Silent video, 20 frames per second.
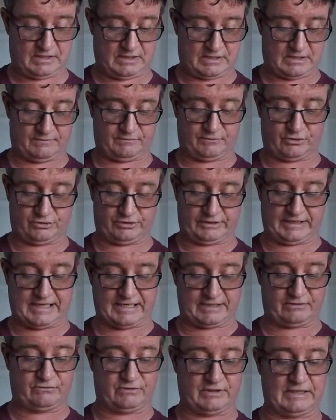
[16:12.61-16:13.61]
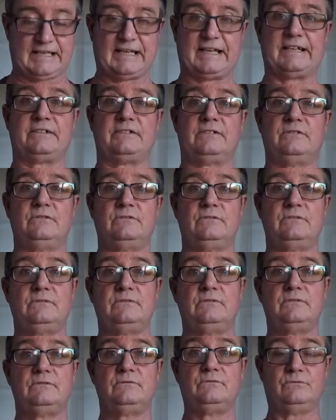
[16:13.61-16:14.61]
I've got the Agrilan
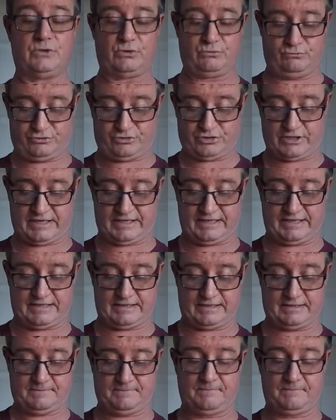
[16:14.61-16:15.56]
root trainer